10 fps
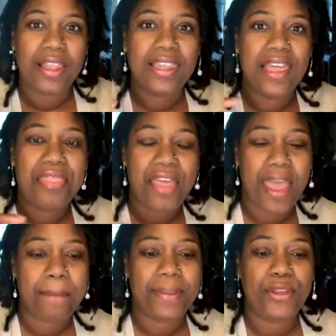Let
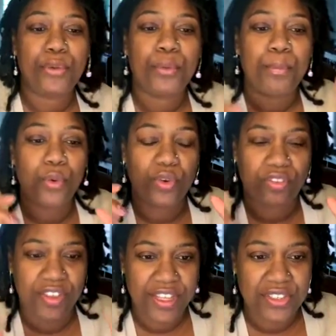that be your
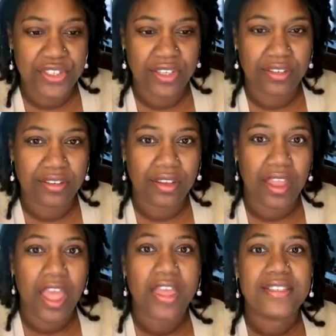motivation
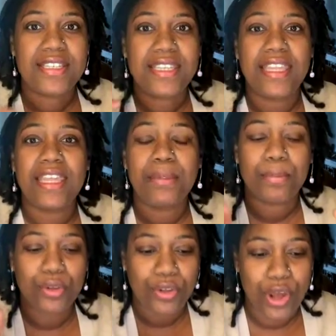to keep
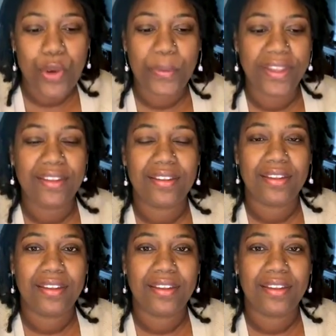going.